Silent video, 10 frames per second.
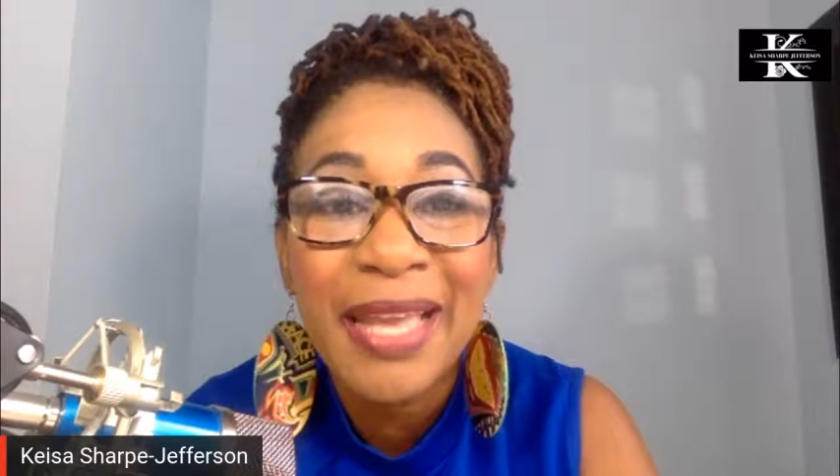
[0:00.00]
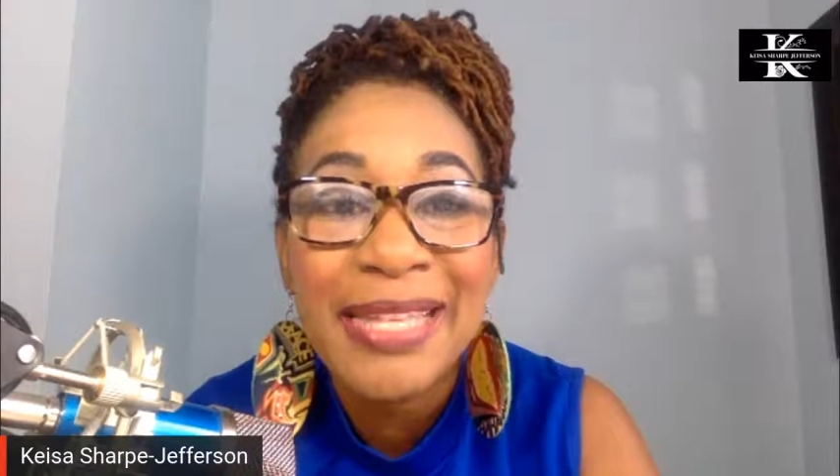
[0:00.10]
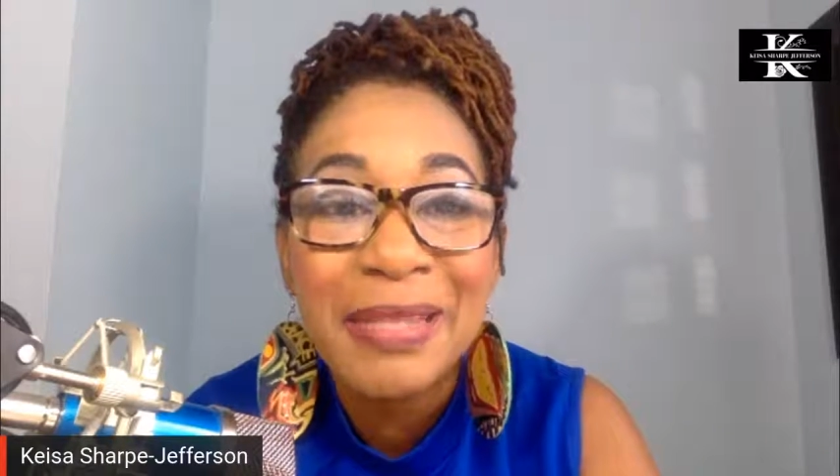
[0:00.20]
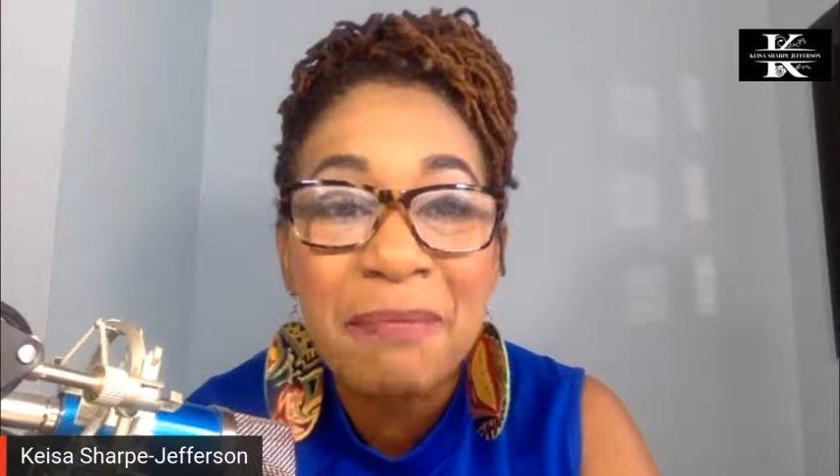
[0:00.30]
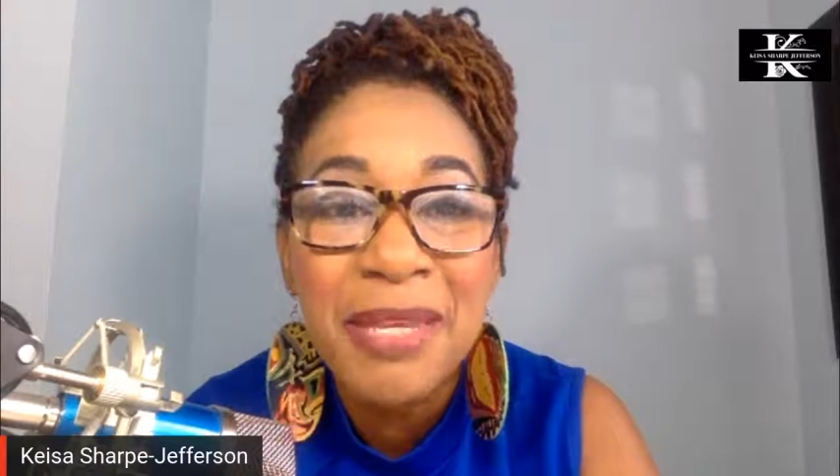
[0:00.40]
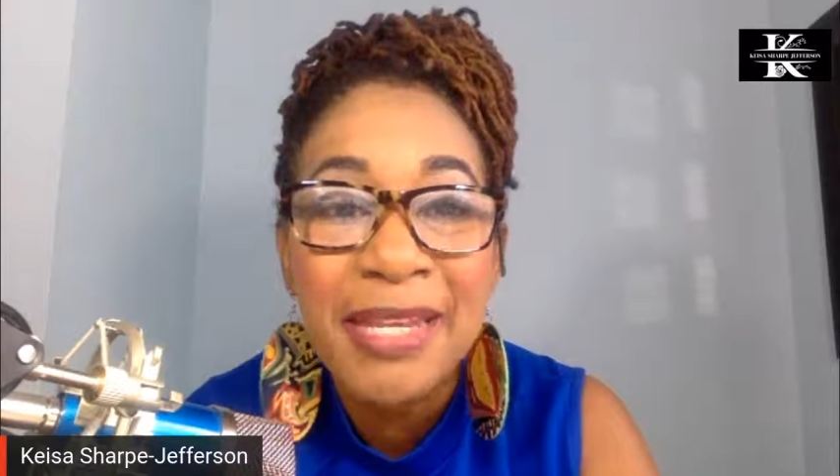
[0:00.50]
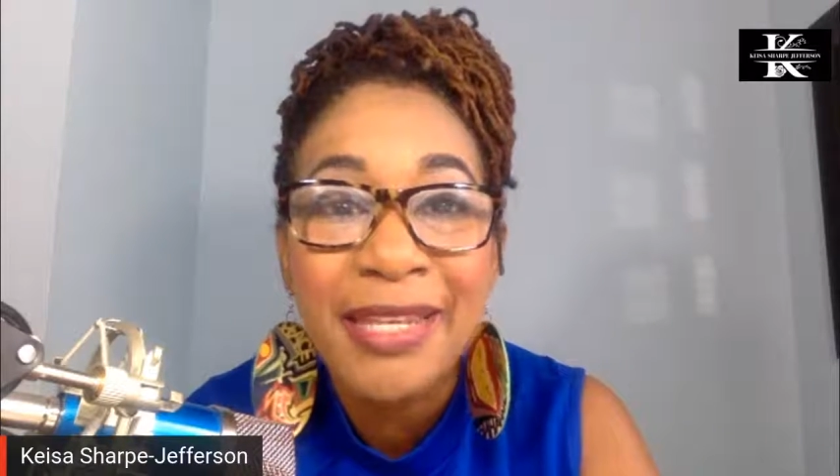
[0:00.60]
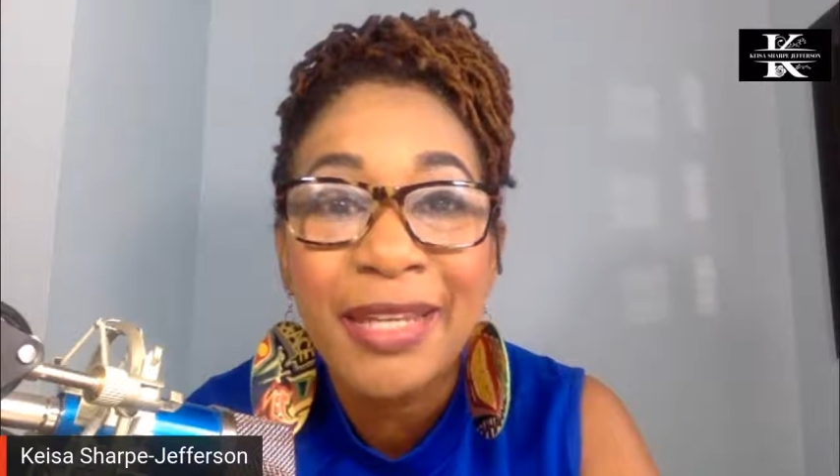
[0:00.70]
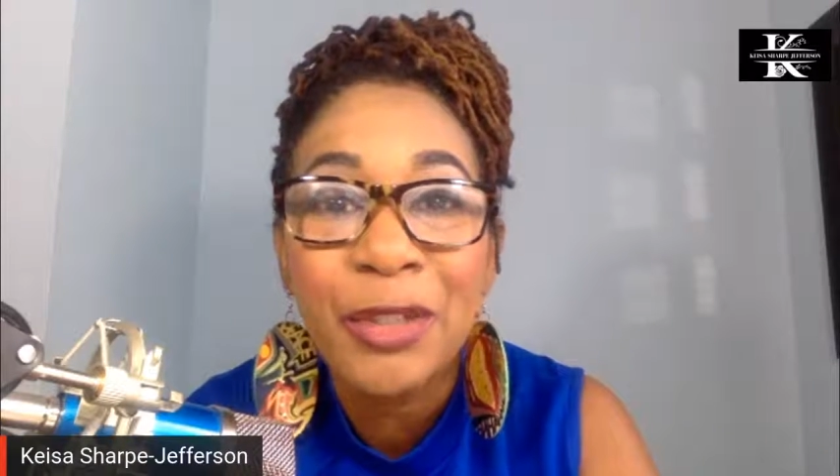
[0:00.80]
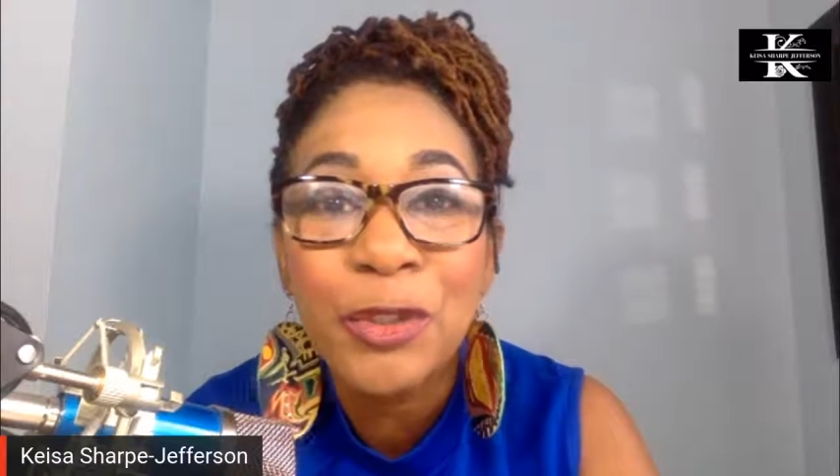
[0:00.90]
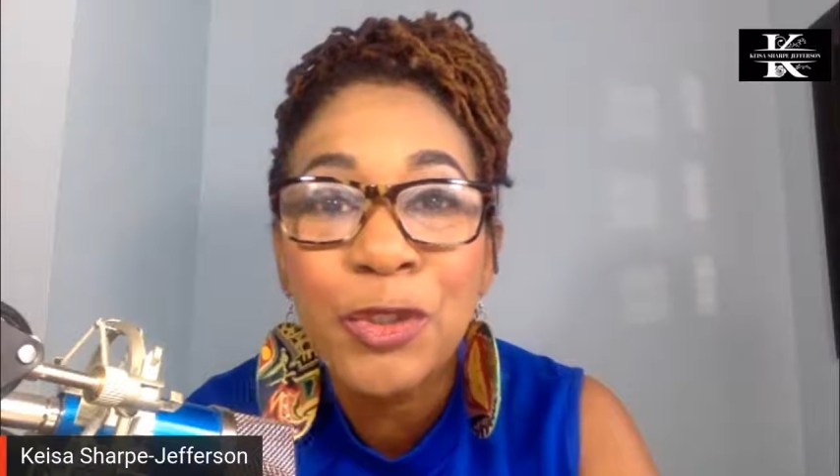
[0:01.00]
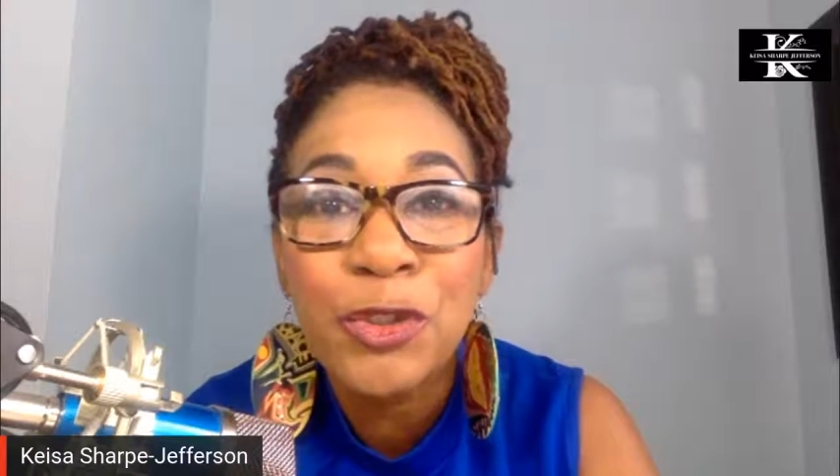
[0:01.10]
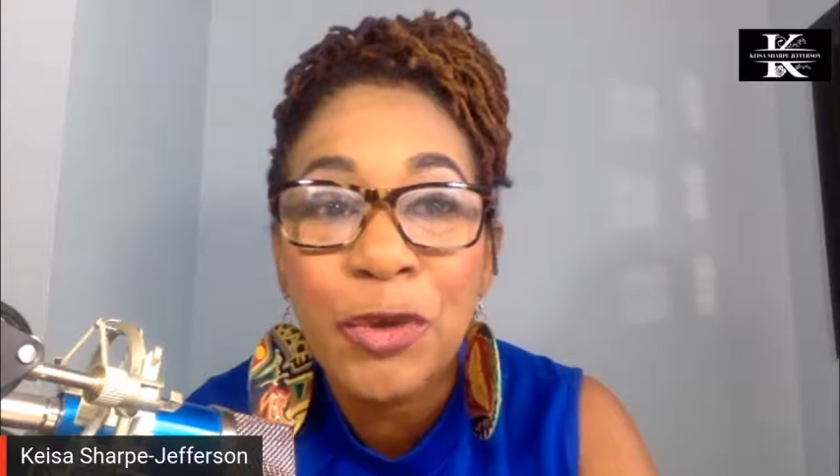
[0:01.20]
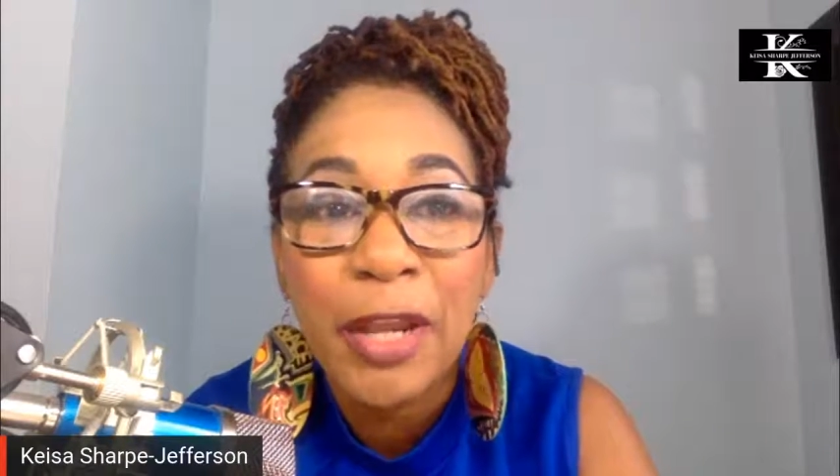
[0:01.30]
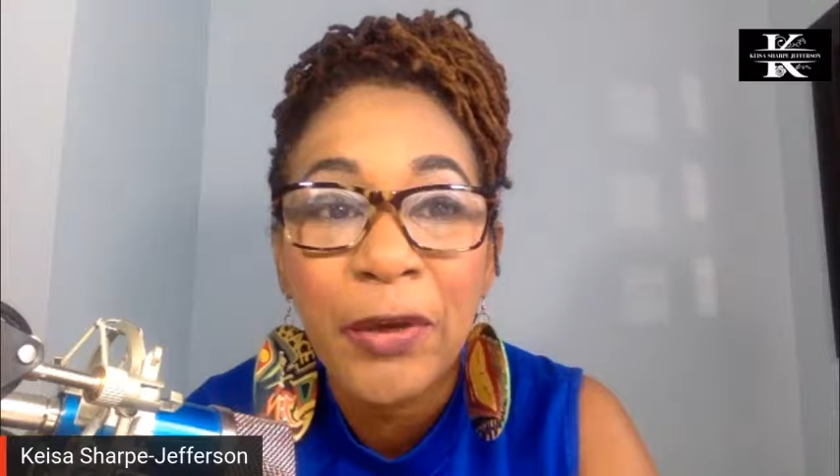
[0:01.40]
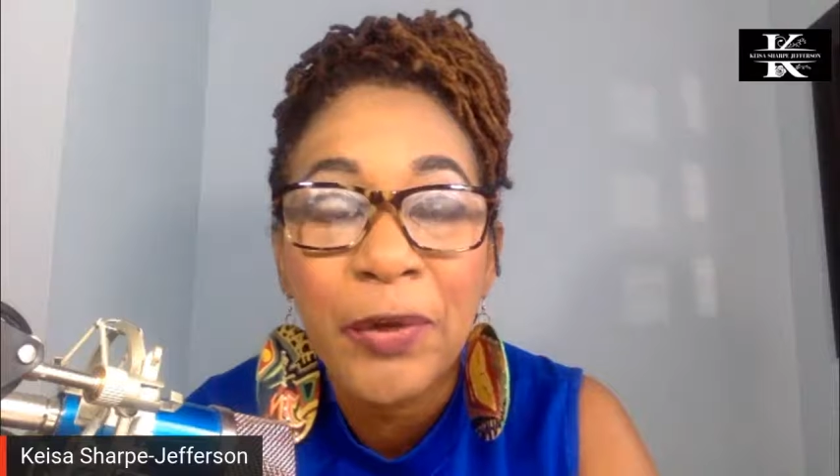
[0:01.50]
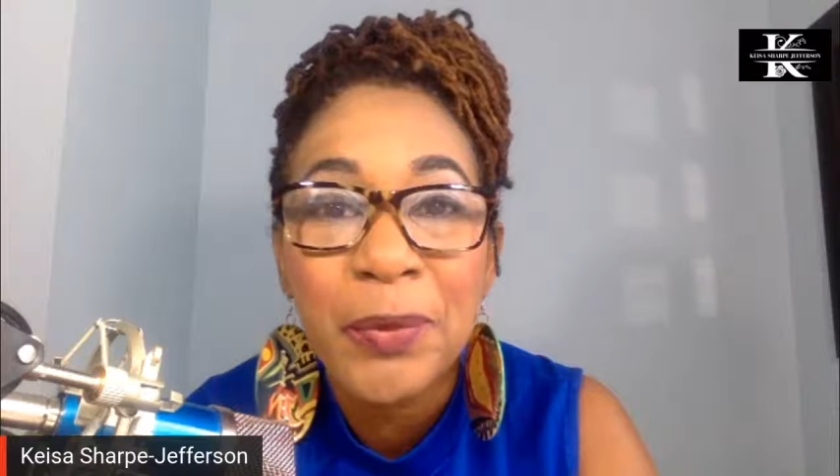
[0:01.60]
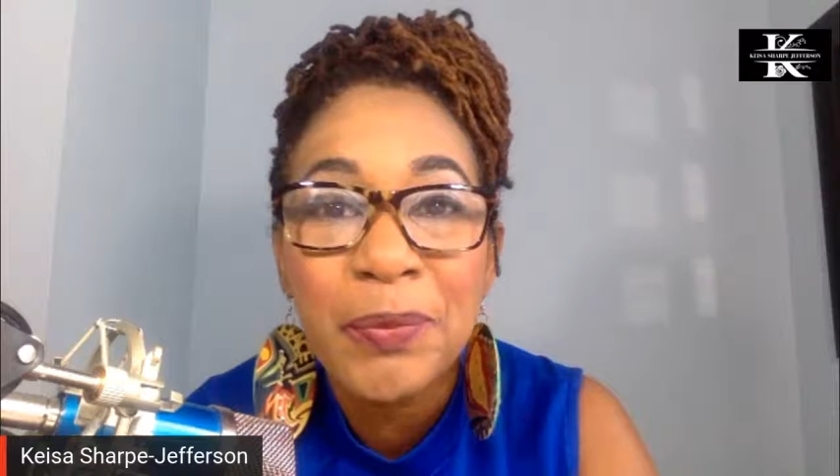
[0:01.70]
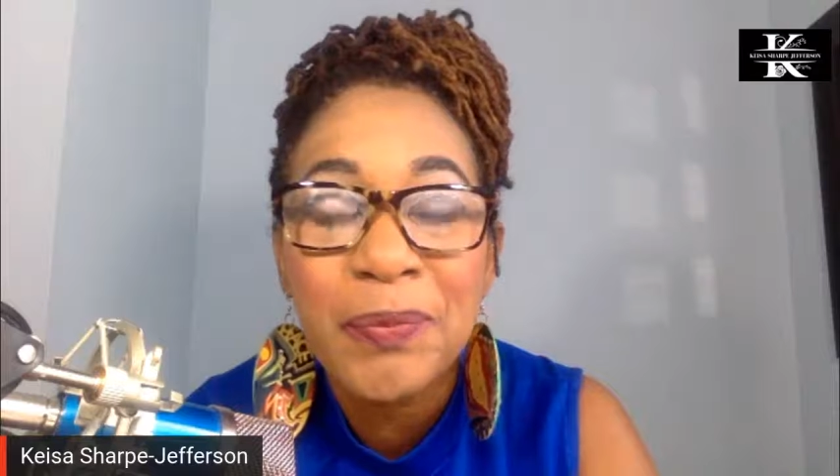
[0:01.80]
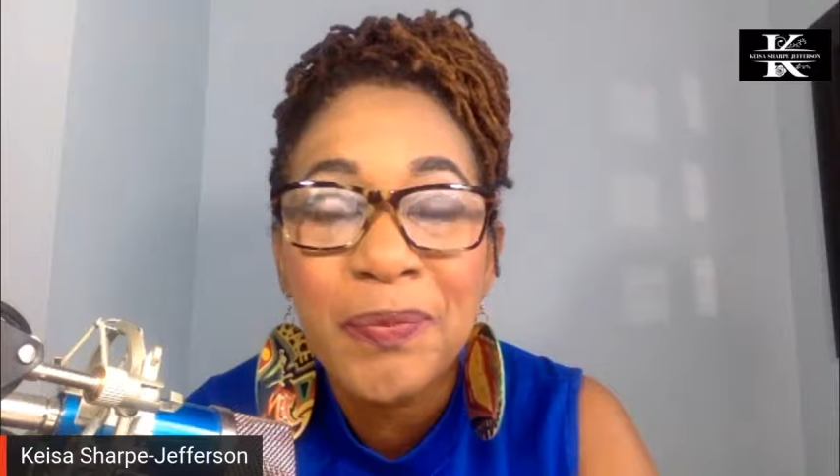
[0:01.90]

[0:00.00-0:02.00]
as a media trainer.